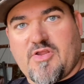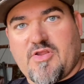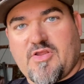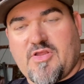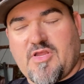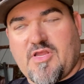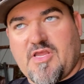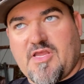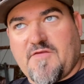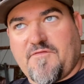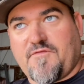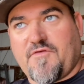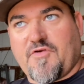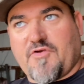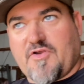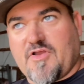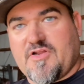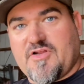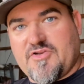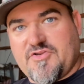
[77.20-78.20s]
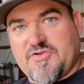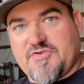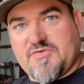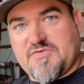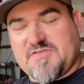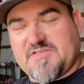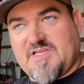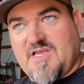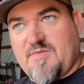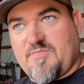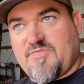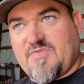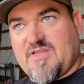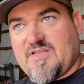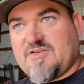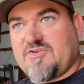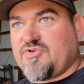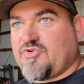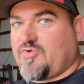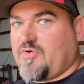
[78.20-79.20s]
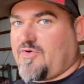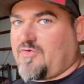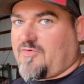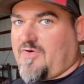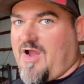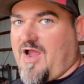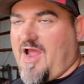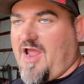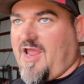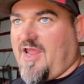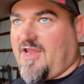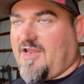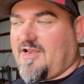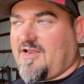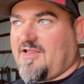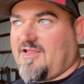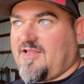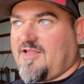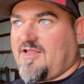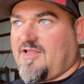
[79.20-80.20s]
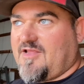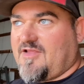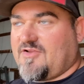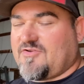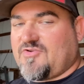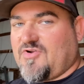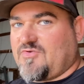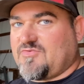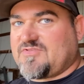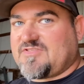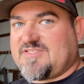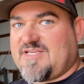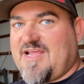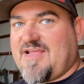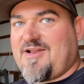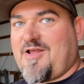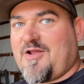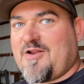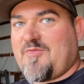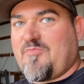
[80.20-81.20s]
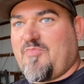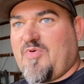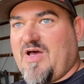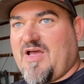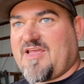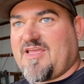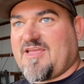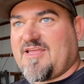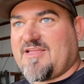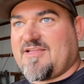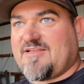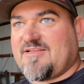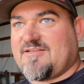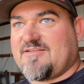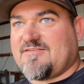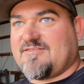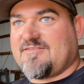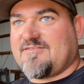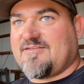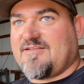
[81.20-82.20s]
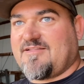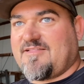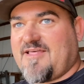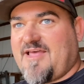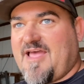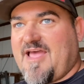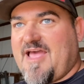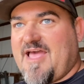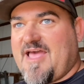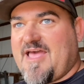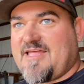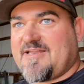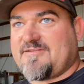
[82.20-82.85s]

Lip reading: if you're gonna do something, do it right. Don't stand on a bucket that